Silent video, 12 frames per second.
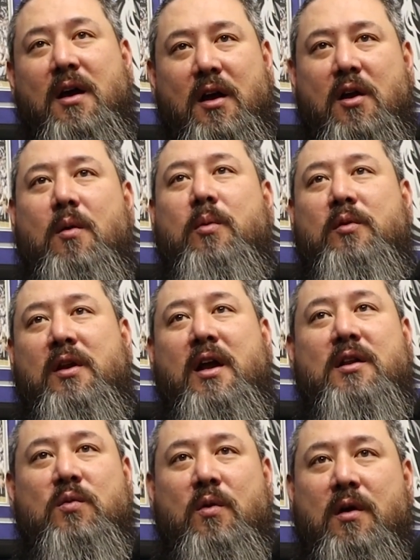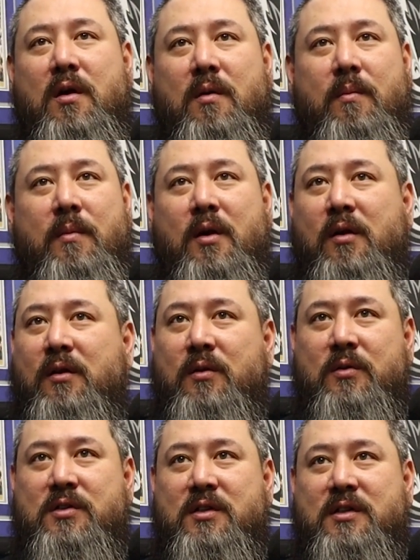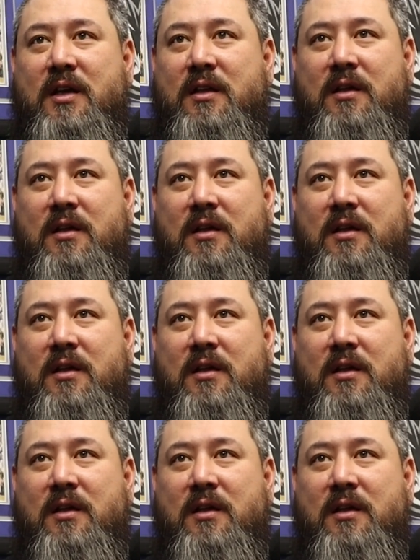a couple of nights where Mary Lou's just had